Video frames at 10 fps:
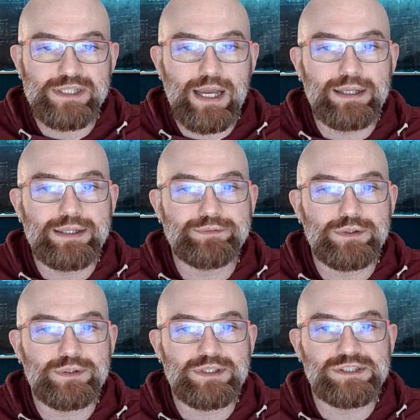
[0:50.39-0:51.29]
I leave
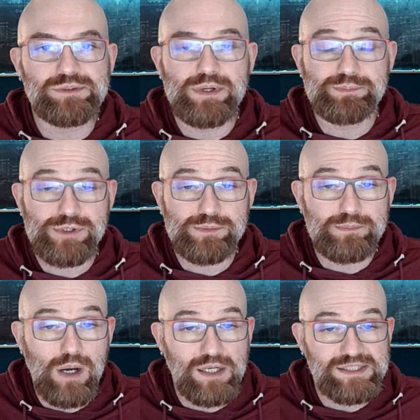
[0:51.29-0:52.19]
you in the description
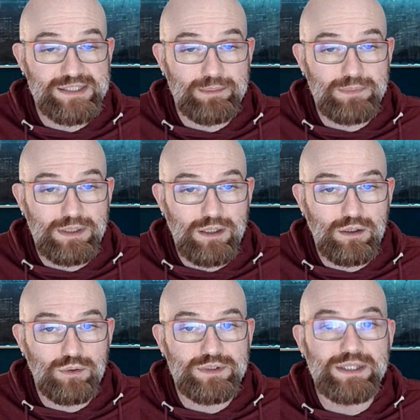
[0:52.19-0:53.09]
box down
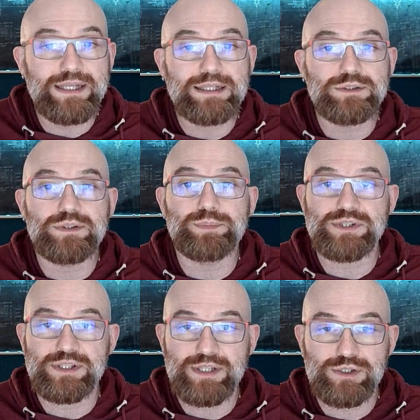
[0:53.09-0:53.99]
below the link to the
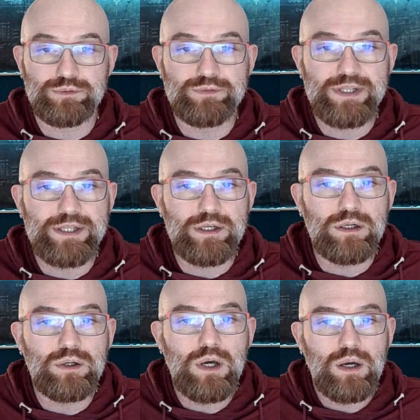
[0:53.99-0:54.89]
presentation
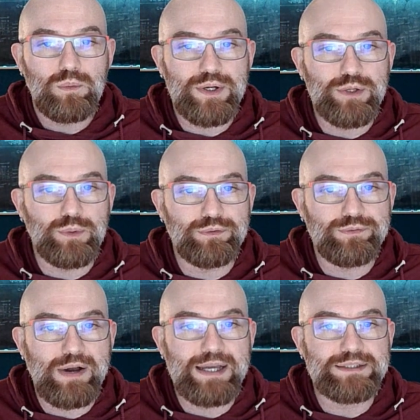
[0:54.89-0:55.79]
video where you will
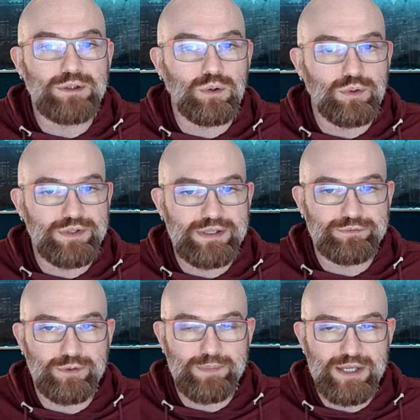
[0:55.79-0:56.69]
find all the
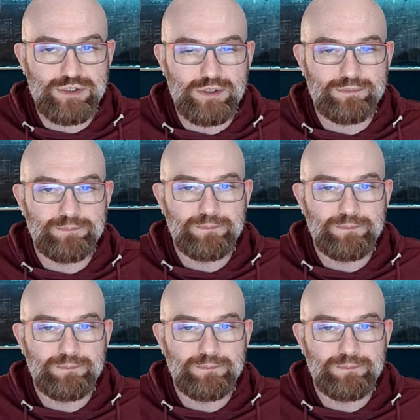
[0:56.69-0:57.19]
information.